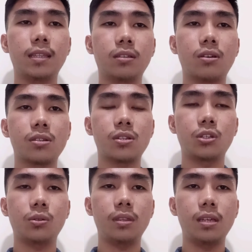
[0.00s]

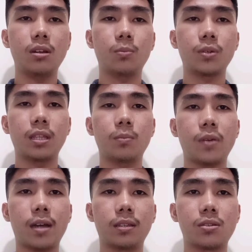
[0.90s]
constitute the operating
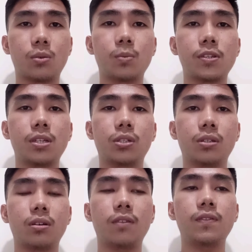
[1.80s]
practice or
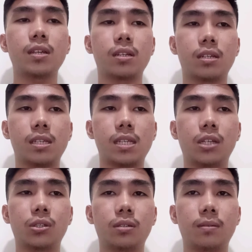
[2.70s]
procedure of the
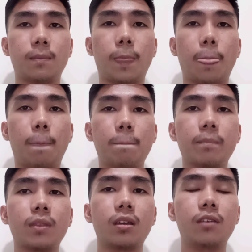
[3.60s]
organization.
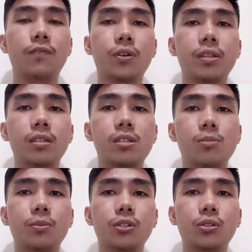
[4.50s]
And for the
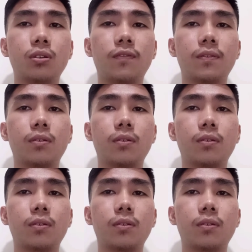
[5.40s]
distribution of